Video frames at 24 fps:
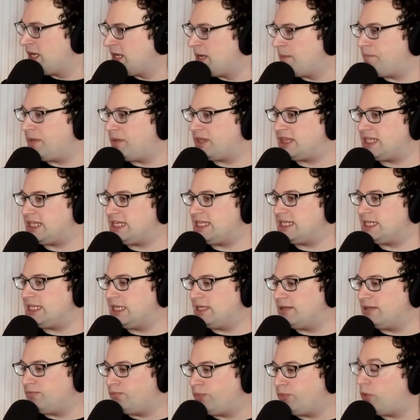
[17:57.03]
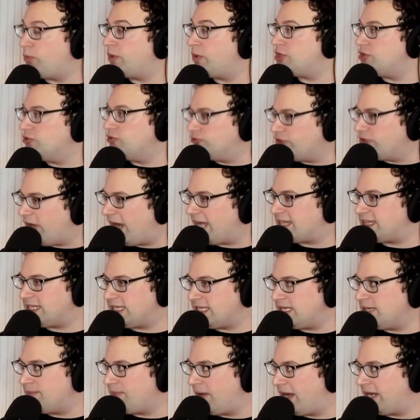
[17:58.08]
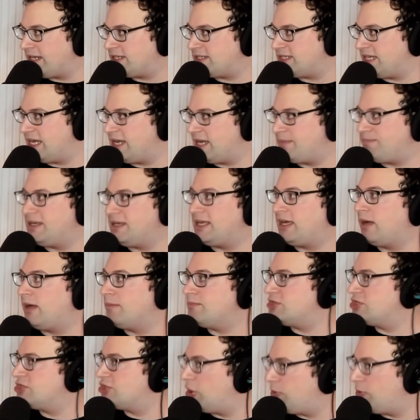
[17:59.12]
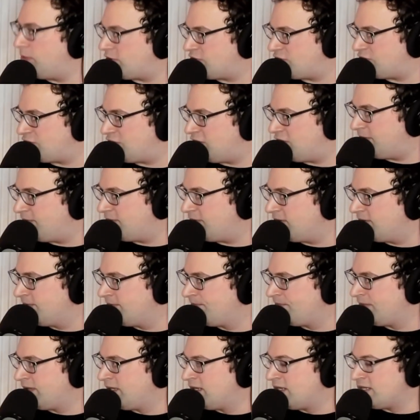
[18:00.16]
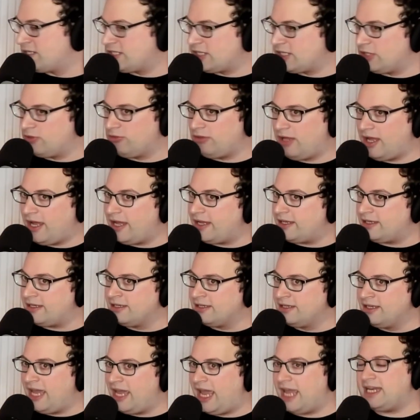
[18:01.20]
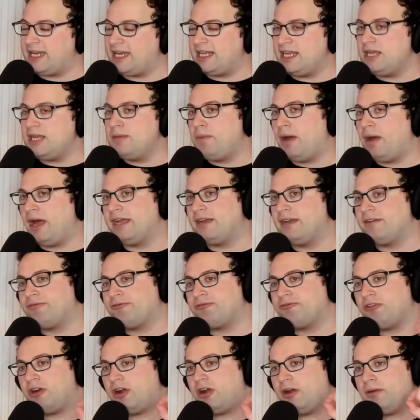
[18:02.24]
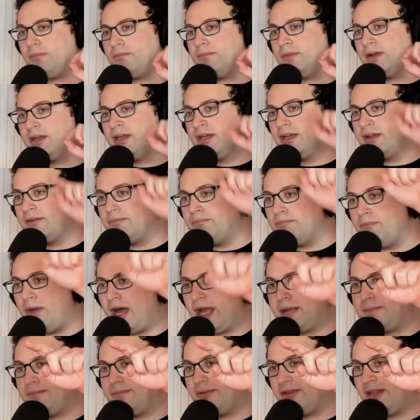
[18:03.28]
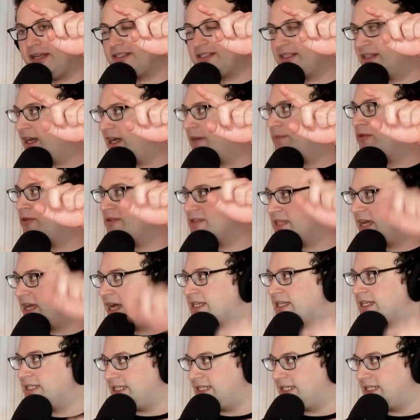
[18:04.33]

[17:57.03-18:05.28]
But when you ride the e-bikes, it becomes so much cheaper. So like an e-bike from my place on the Upper West Side to